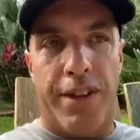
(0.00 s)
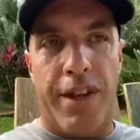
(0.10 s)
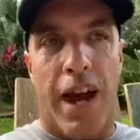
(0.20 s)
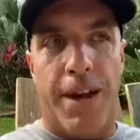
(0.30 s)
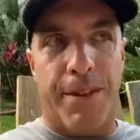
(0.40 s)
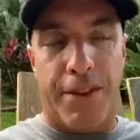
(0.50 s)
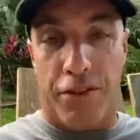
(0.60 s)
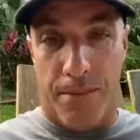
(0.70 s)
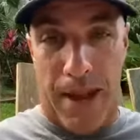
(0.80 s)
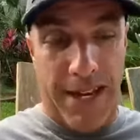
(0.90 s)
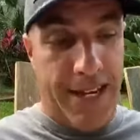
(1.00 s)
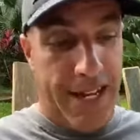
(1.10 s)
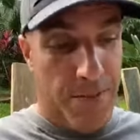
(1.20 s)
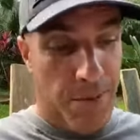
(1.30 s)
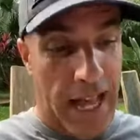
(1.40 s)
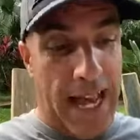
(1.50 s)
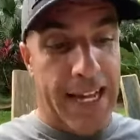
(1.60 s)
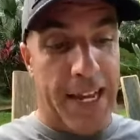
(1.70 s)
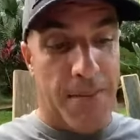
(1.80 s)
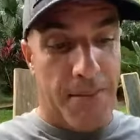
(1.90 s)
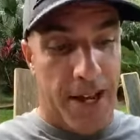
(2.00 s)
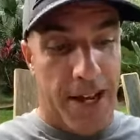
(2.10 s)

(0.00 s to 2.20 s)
the time that they're spending and planning and,